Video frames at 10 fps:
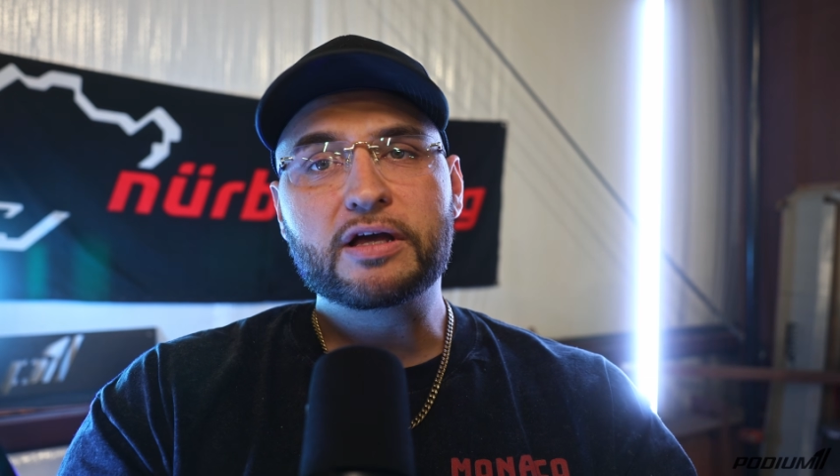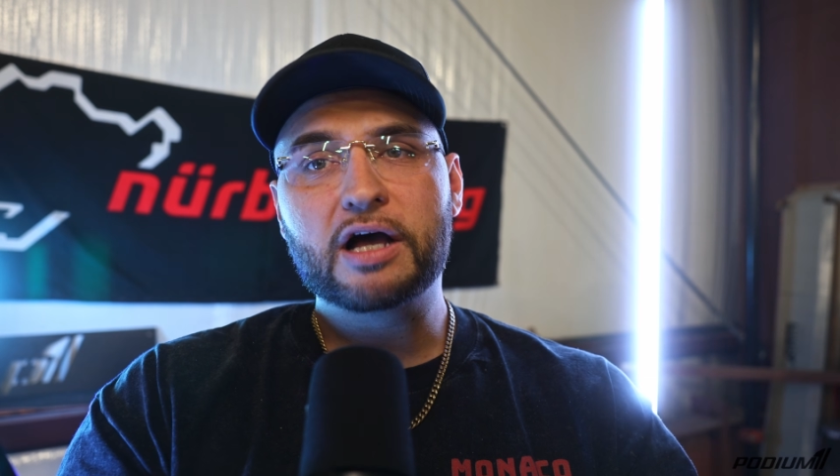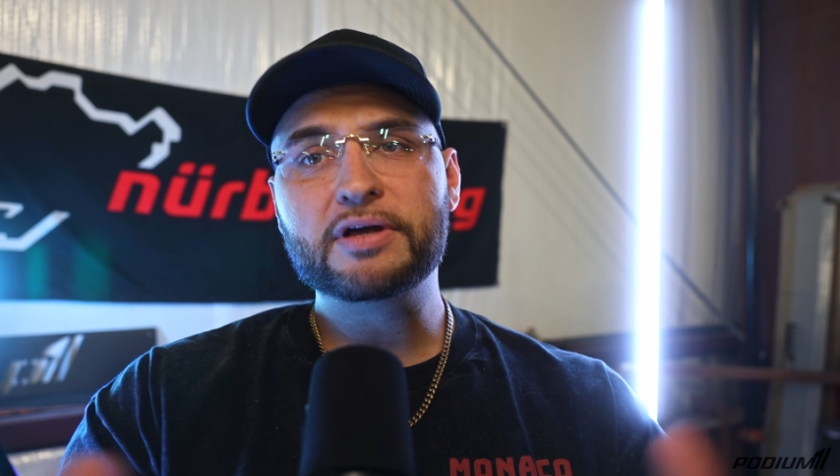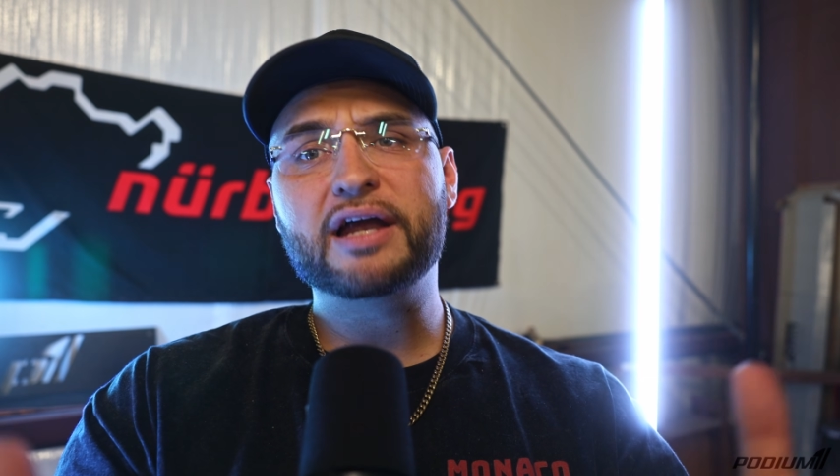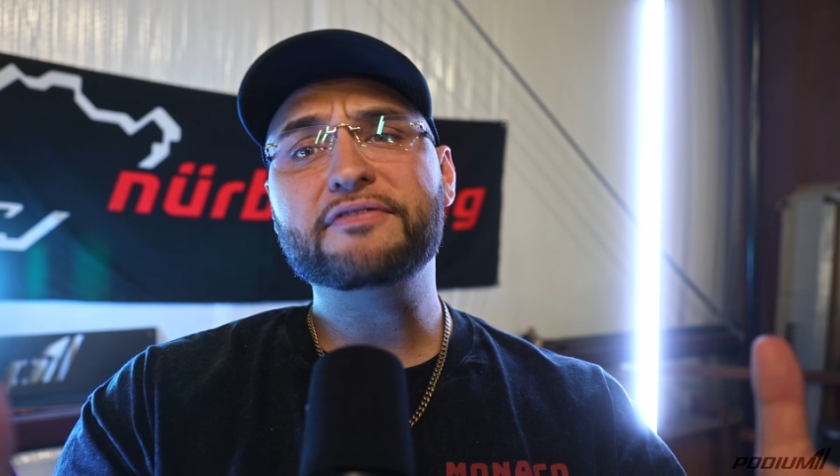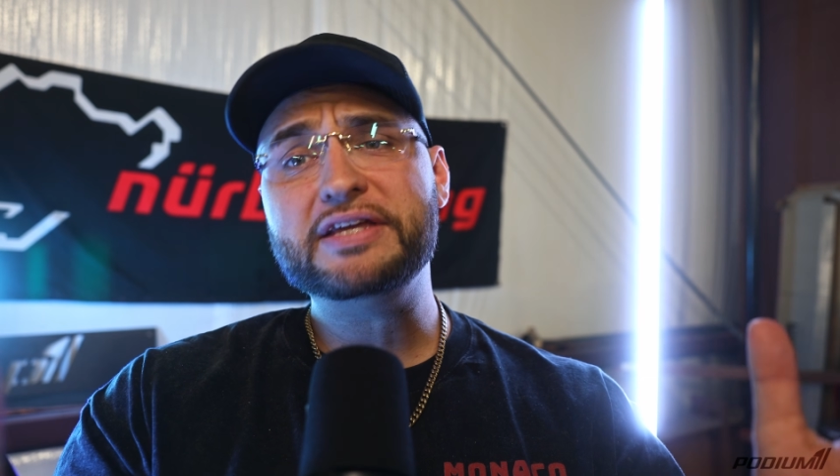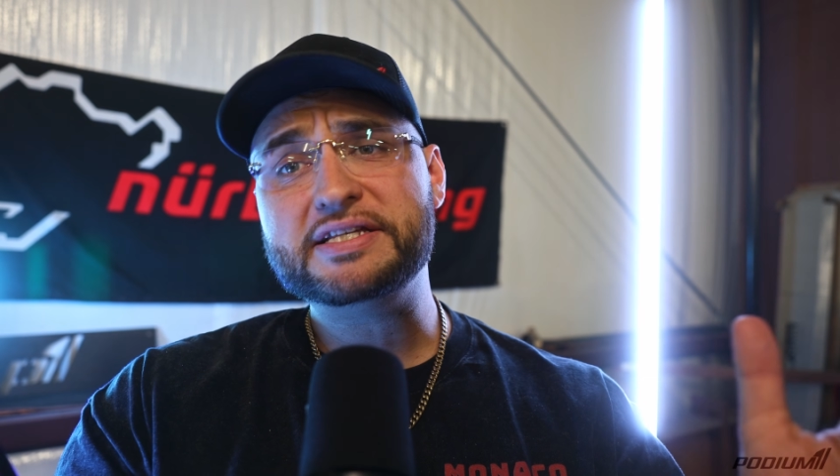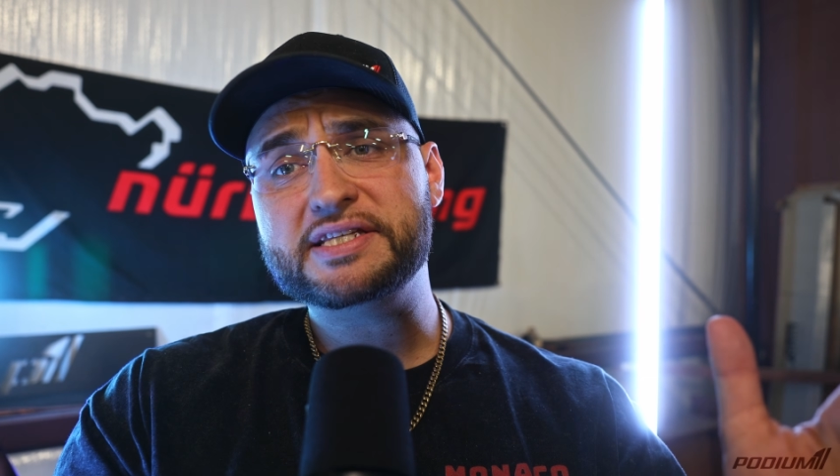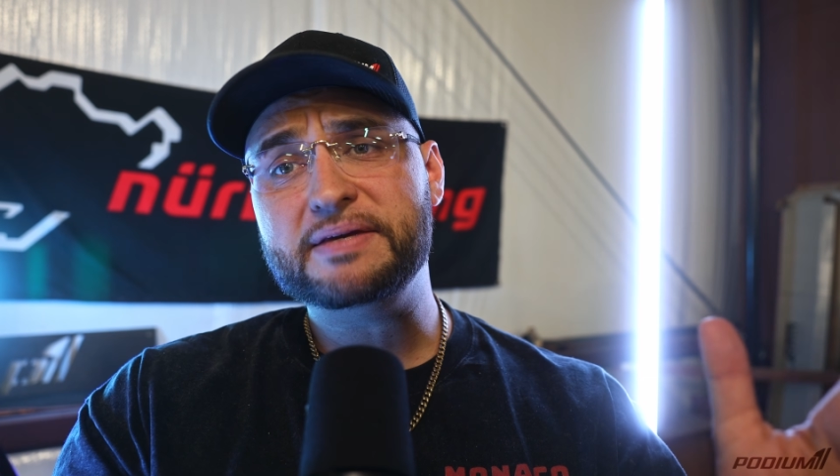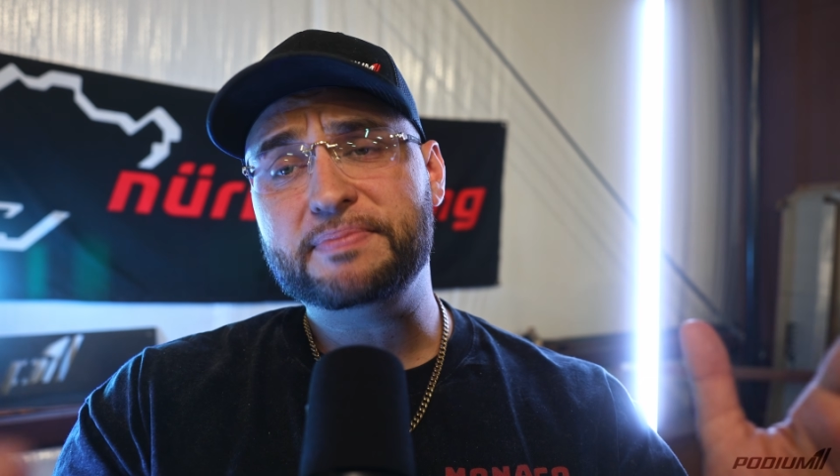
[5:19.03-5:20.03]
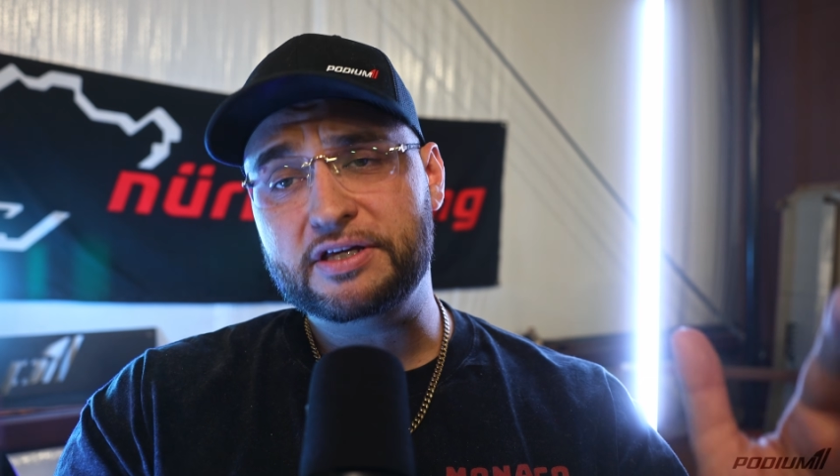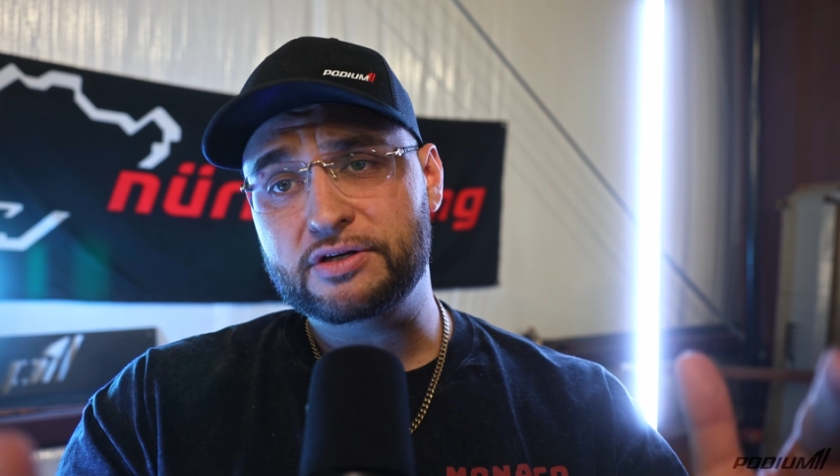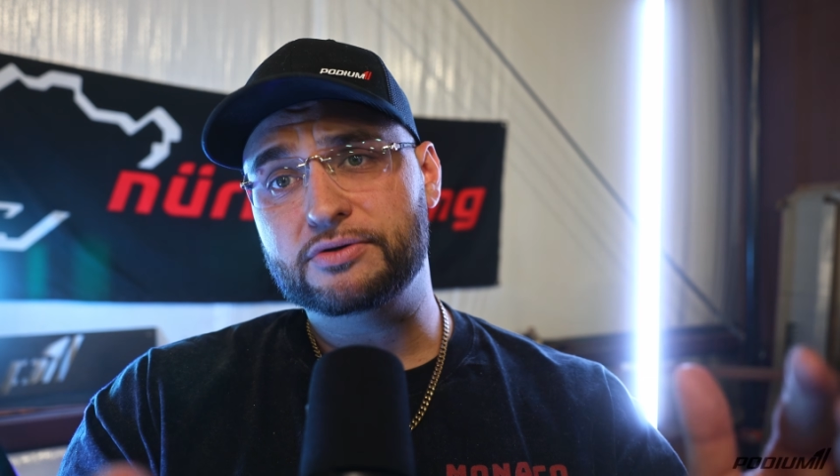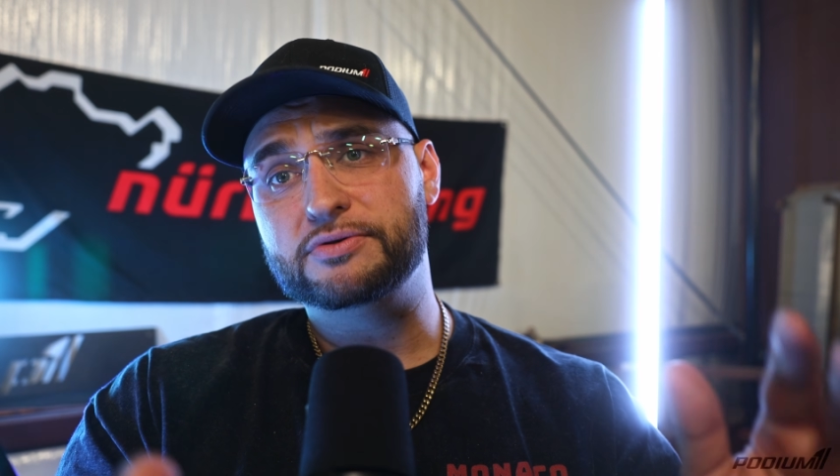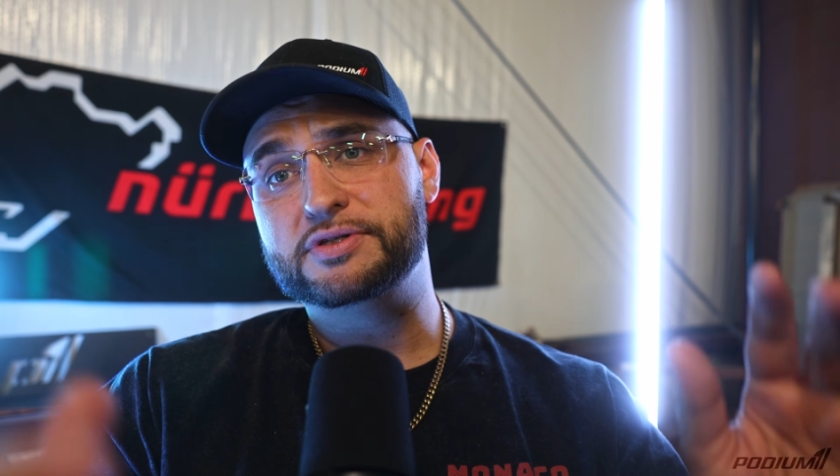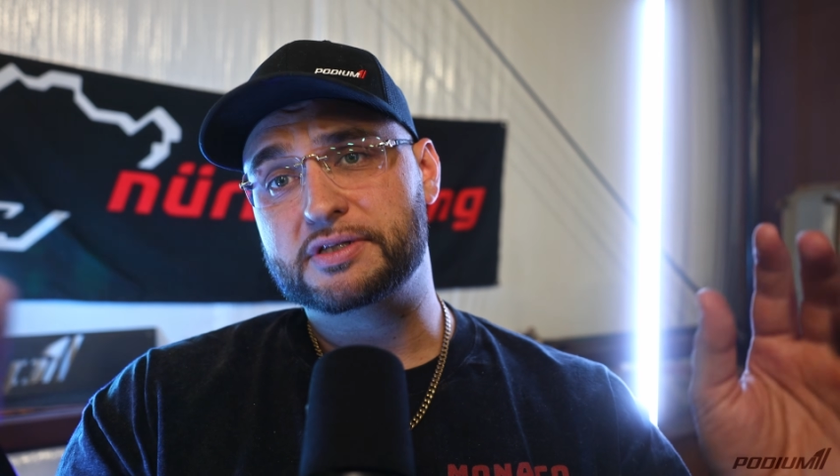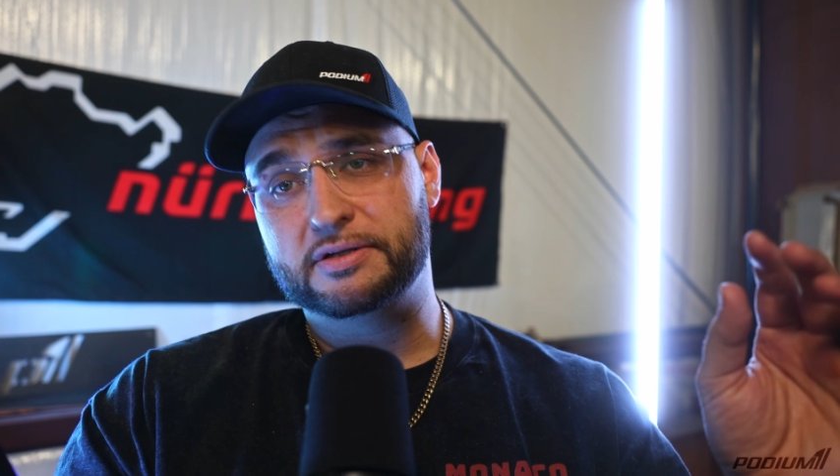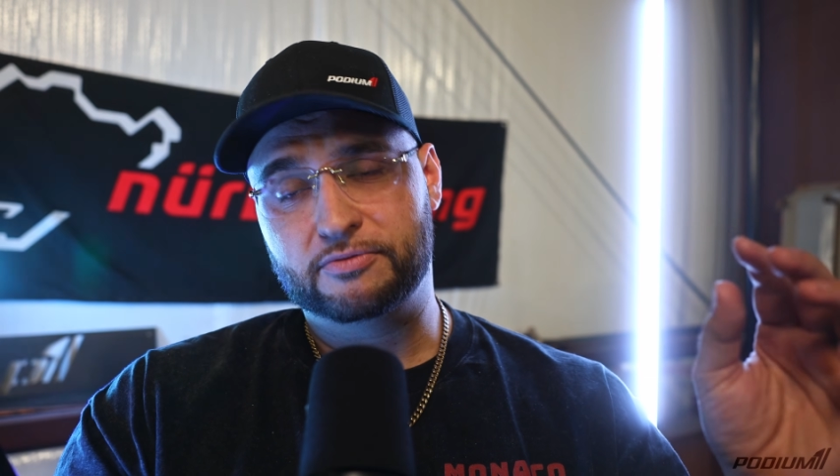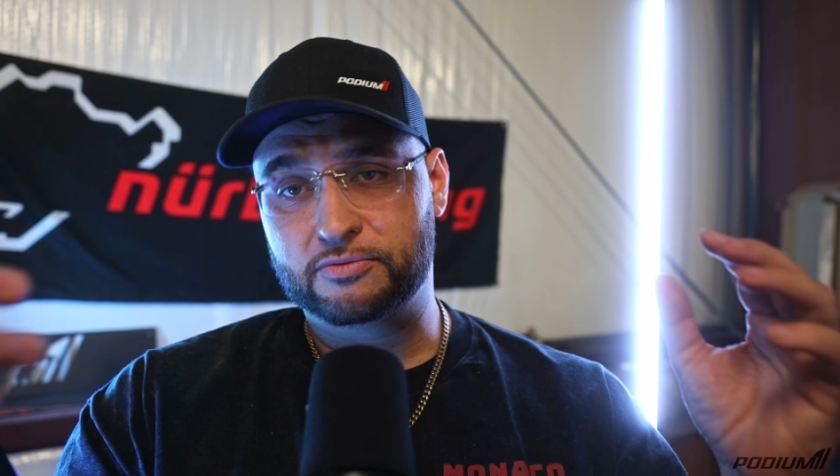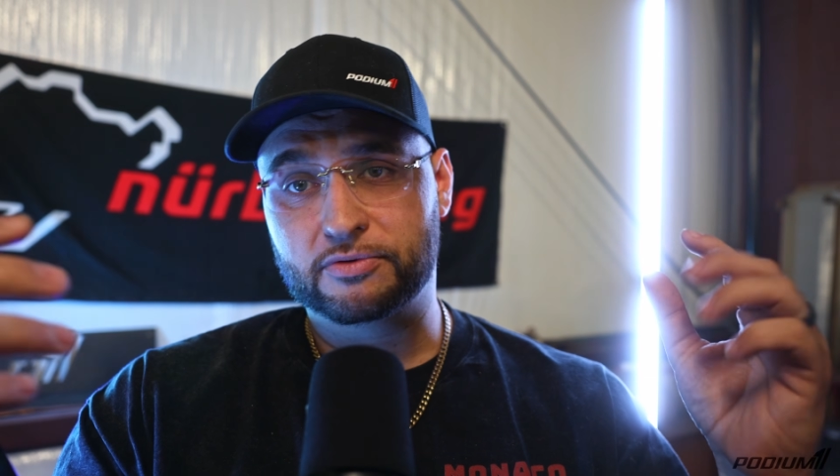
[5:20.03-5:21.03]
A lot of these
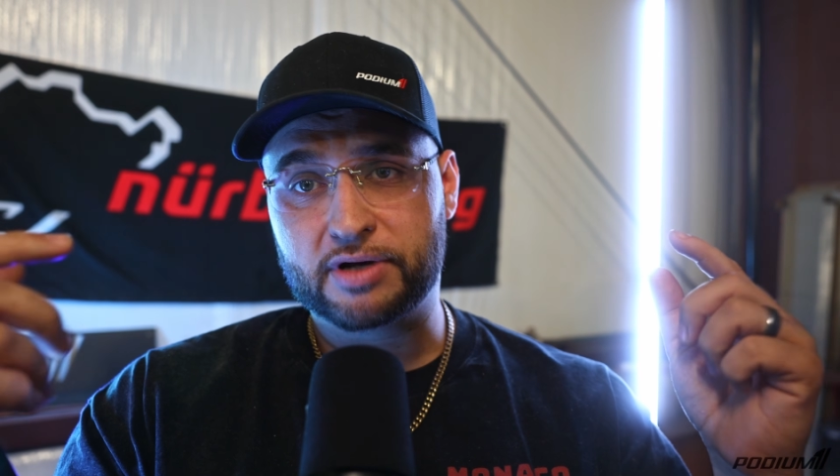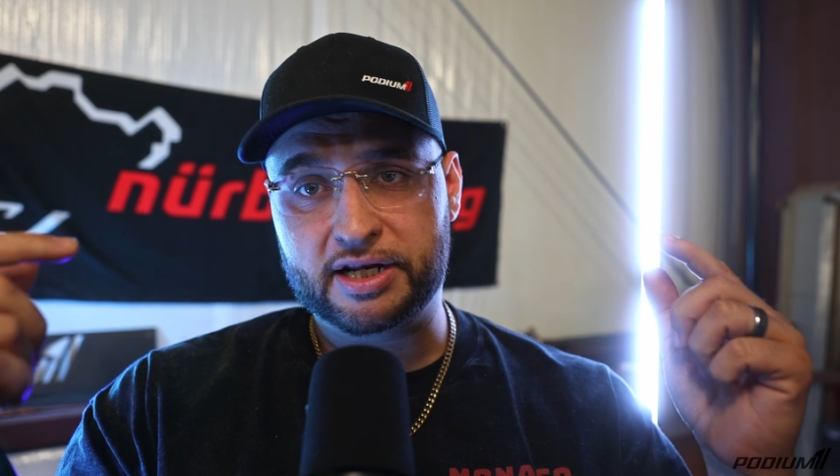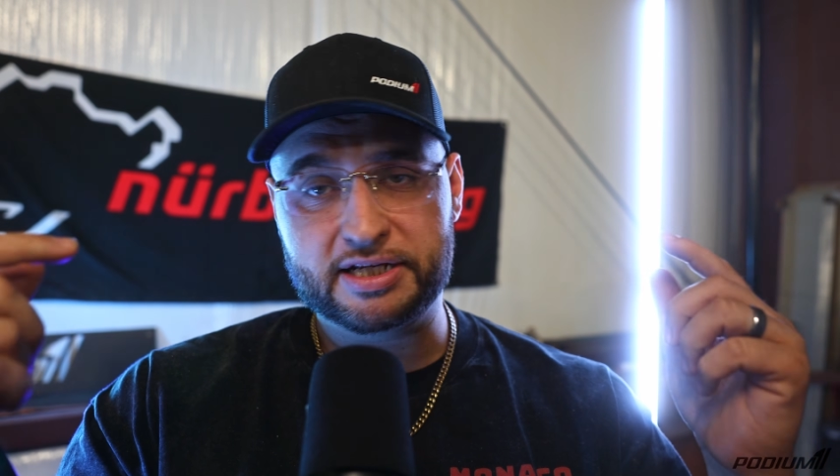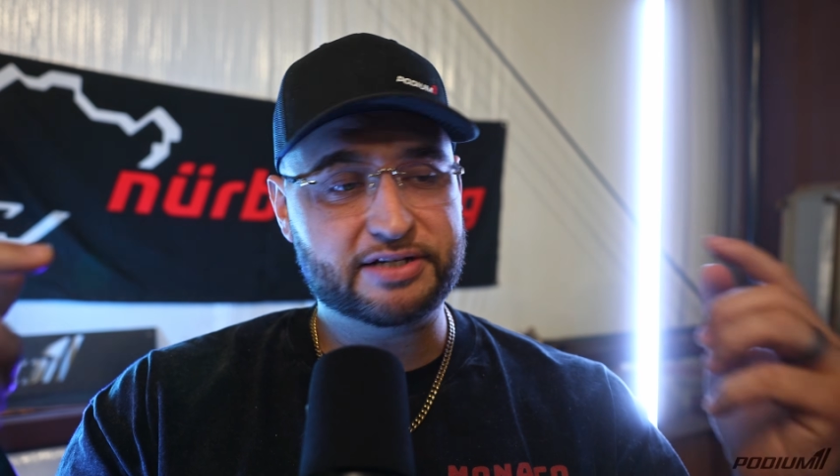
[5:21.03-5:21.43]
CPUs, when we're running